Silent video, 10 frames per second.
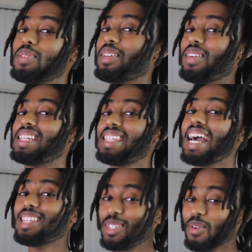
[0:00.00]
so
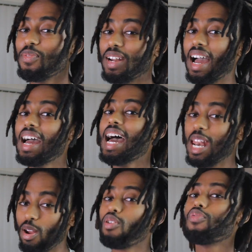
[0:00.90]
stay tuned for that
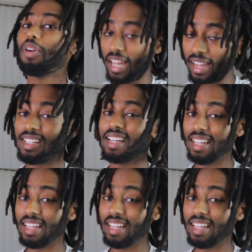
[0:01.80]
notification.